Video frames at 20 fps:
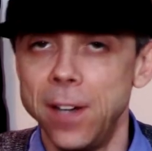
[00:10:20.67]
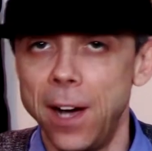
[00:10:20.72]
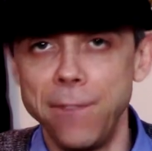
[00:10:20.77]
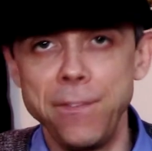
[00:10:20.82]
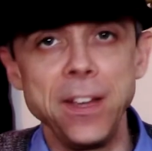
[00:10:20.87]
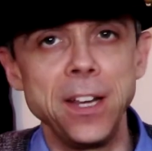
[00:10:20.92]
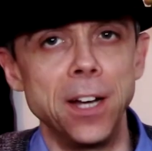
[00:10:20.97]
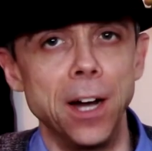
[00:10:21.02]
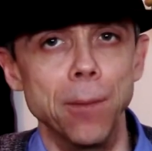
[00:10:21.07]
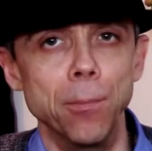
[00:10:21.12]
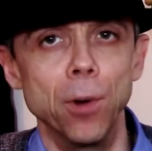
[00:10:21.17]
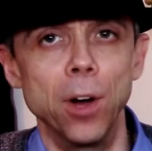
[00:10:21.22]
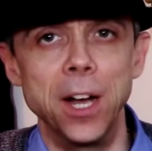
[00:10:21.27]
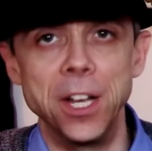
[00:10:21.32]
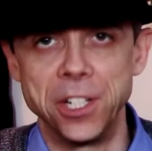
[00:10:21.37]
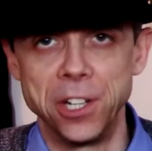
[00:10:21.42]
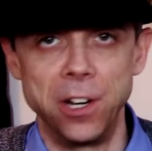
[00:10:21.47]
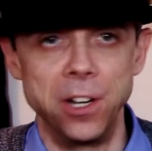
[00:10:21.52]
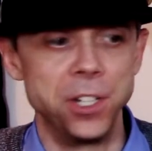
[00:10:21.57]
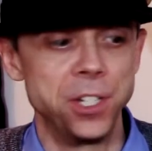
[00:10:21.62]
I think I'm
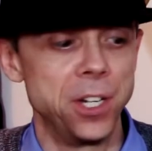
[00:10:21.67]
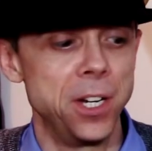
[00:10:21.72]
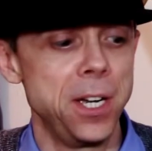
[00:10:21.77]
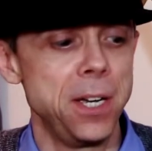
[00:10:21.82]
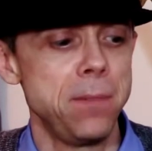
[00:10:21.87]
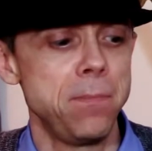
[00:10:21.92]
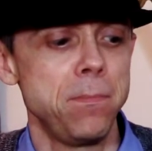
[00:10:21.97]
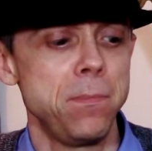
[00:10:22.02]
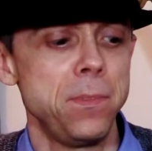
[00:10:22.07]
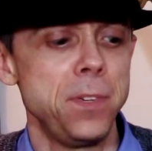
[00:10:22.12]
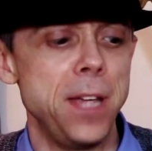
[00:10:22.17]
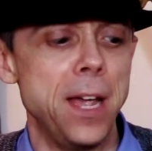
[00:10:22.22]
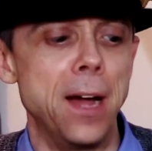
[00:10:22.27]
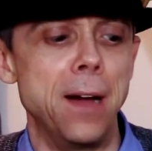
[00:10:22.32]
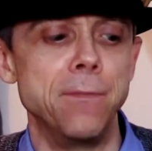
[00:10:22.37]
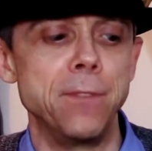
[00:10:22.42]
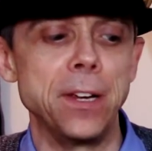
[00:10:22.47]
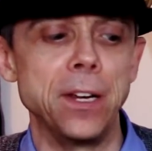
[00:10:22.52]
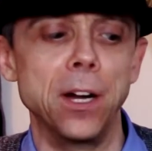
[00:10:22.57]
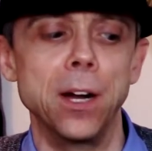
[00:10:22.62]
right, aren't I?
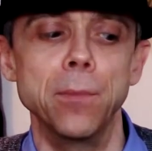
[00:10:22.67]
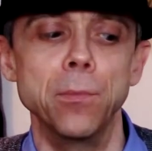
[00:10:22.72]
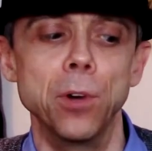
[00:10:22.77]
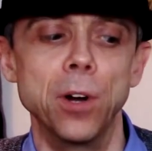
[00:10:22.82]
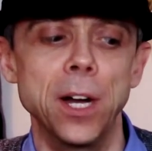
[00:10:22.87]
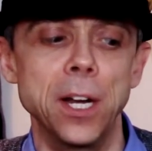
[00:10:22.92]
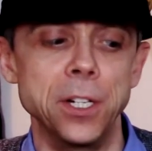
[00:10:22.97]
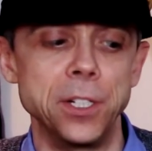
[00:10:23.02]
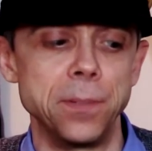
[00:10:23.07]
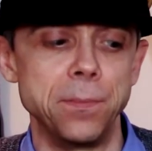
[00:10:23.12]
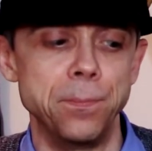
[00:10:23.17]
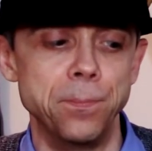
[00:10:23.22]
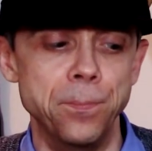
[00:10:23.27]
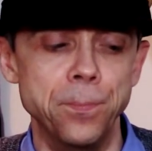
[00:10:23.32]
Yeah, I think I'm right.